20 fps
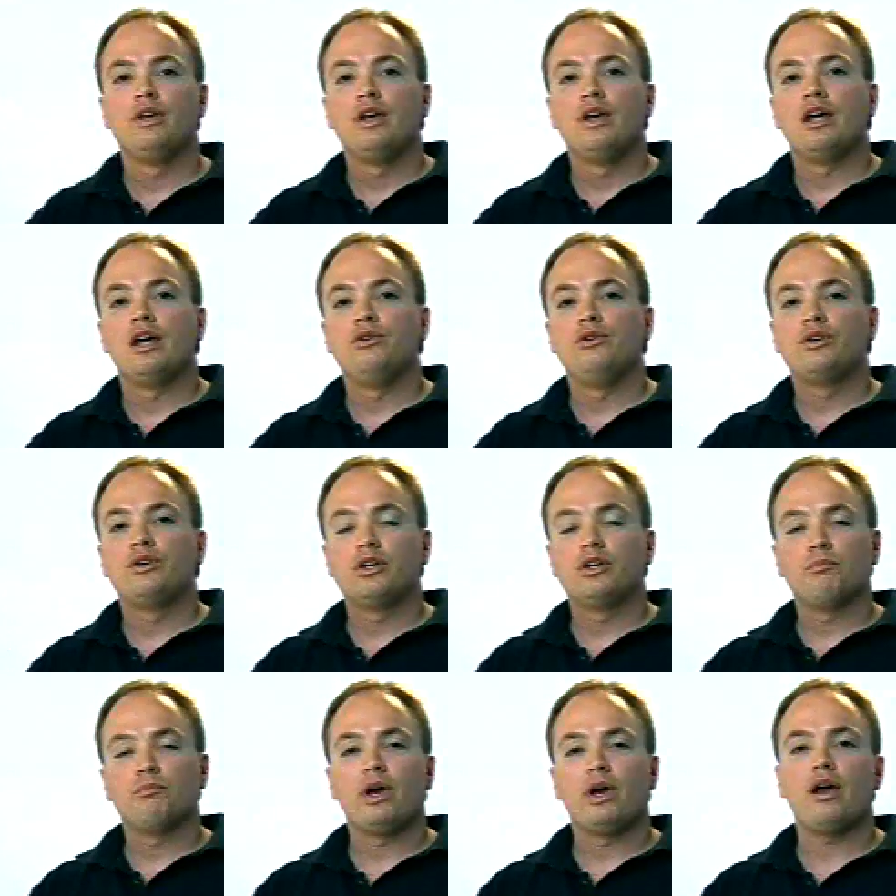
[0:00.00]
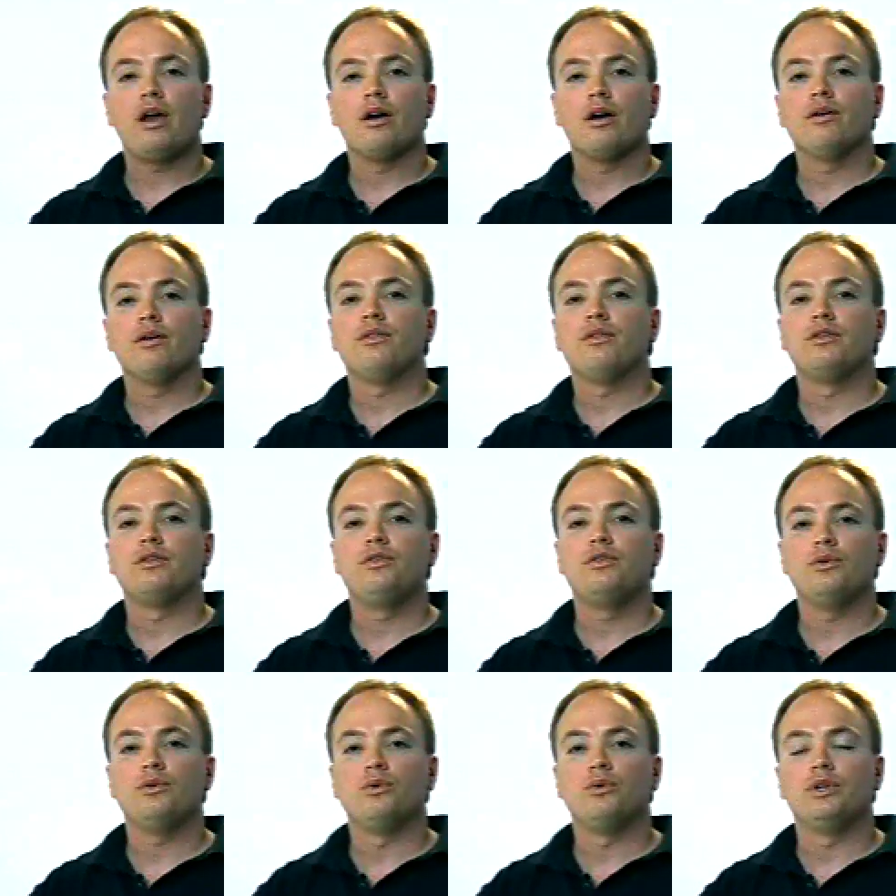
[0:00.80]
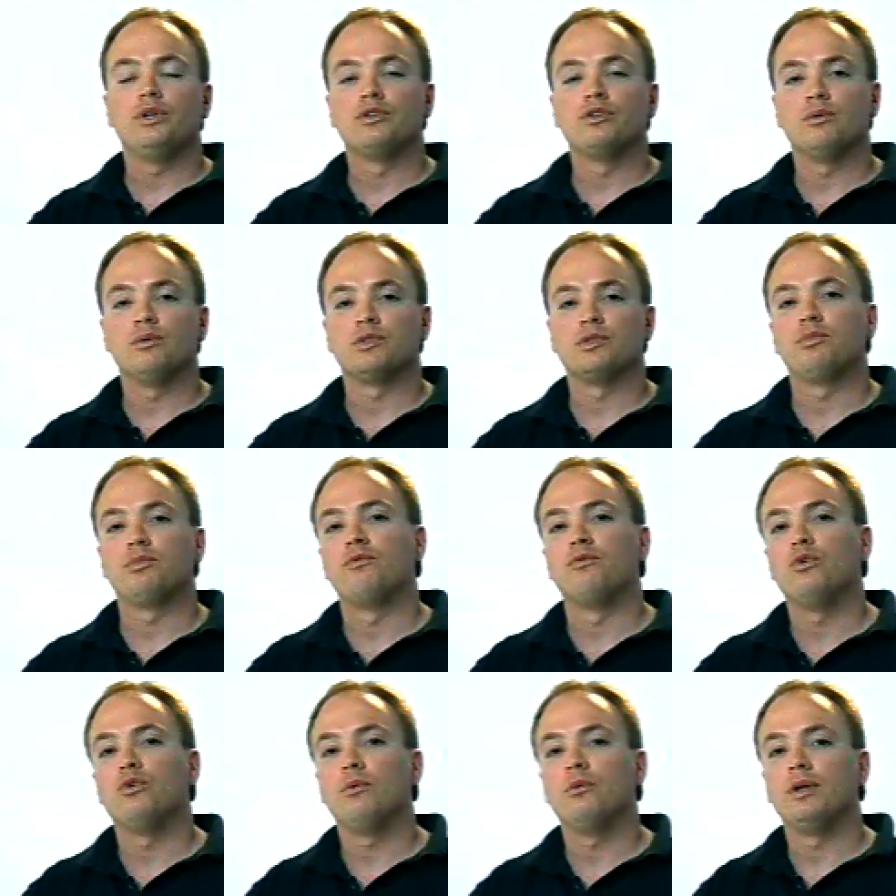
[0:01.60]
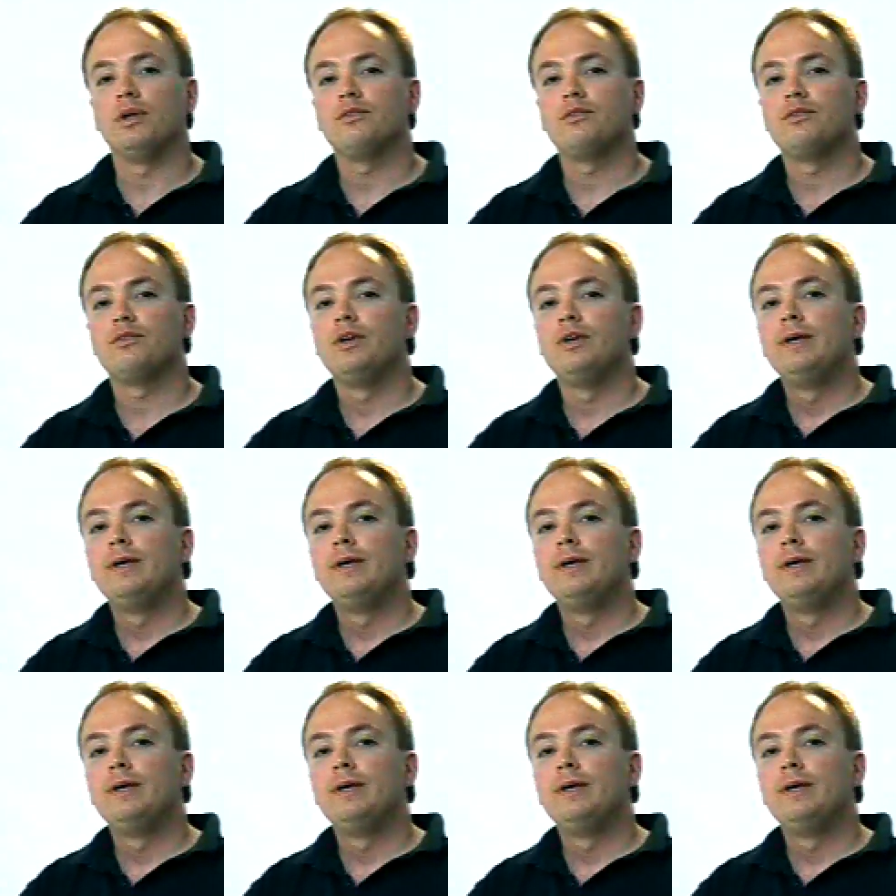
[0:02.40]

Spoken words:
and you can compare the two in terms of performance.